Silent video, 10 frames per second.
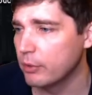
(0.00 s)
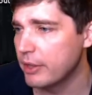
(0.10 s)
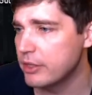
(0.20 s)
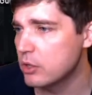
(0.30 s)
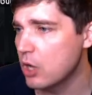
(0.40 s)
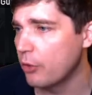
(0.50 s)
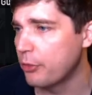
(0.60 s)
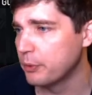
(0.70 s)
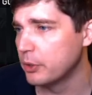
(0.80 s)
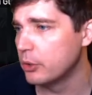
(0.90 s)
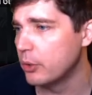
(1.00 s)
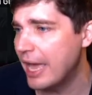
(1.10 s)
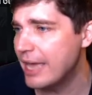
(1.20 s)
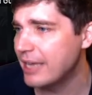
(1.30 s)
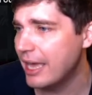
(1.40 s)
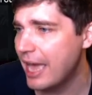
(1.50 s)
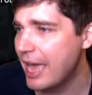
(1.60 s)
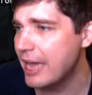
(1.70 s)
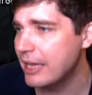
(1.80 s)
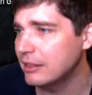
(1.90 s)
Whether you go through
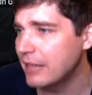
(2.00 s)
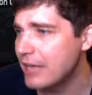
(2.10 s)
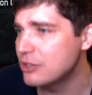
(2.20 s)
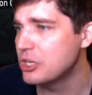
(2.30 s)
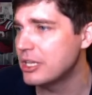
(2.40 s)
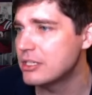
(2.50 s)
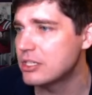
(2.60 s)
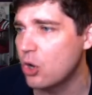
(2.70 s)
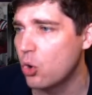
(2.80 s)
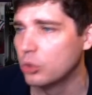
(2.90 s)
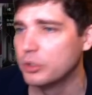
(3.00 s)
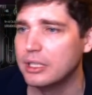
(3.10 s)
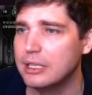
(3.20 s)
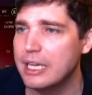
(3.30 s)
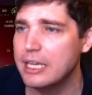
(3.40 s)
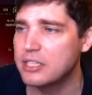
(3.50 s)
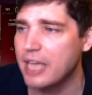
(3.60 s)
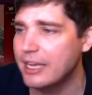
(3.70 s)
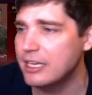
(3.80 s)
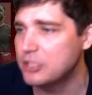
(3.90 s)
AKA, Legends, Core Elites,
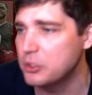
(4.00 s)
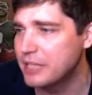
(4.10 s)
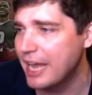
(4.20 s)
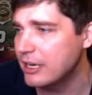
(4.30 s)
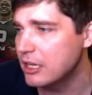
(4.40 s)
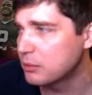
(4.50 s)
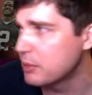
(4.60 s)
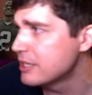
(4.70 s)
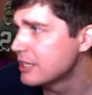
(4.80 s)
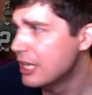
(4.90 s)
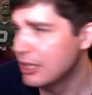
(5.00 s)
82s to 83s,